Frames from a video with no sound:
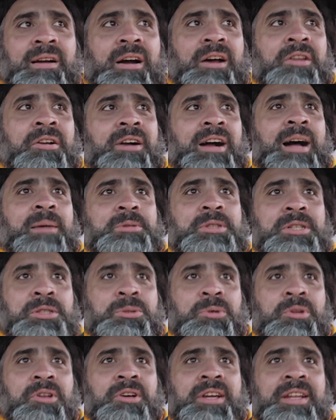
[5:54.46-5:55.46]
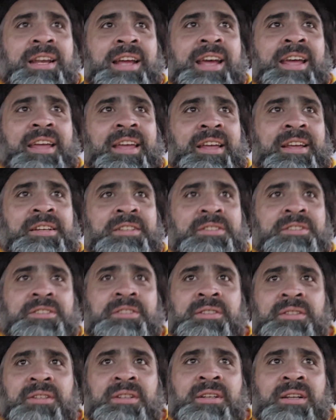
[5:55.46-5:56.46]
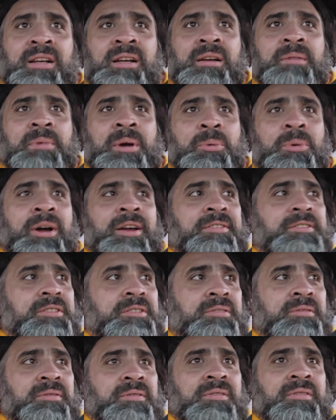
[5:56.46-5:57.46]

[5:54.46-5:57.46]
Other options we're looking at is my wife's